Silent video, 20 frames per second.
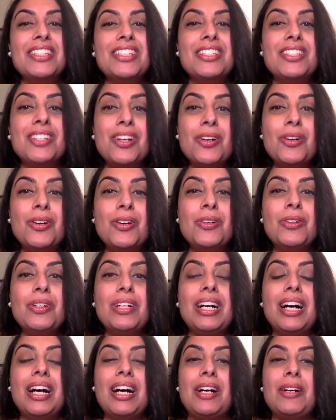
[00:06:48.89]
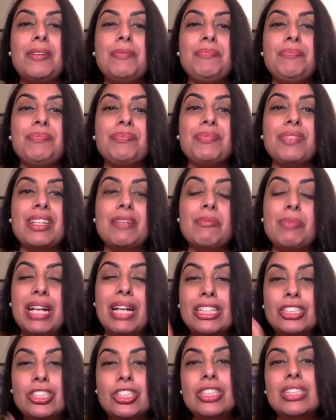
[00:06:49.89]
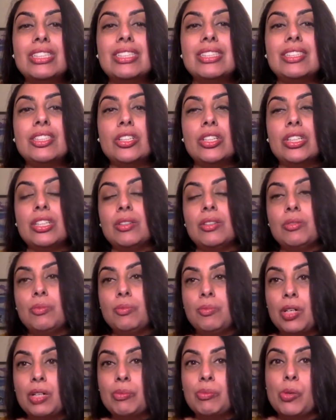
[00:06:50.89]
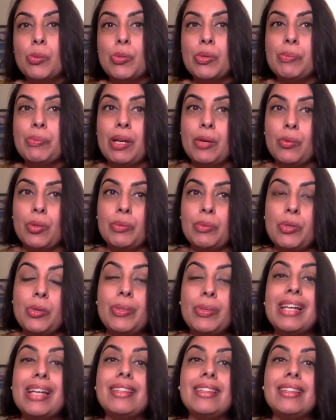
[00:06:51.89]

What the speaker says: So, but I just took it one moment by one moment.